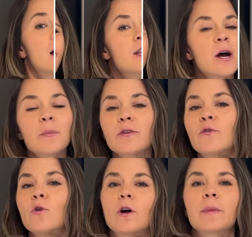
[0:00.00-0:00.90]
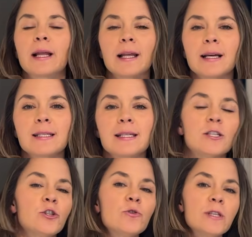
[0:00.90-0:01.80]
Number 4 on my list
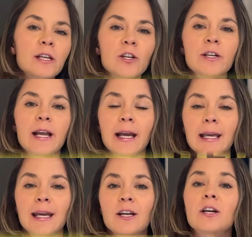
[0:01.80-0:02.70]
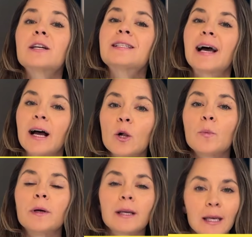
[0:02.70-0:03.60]
is using your neck gaiter to
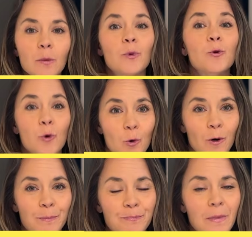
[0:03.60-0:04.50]
help keep you cool.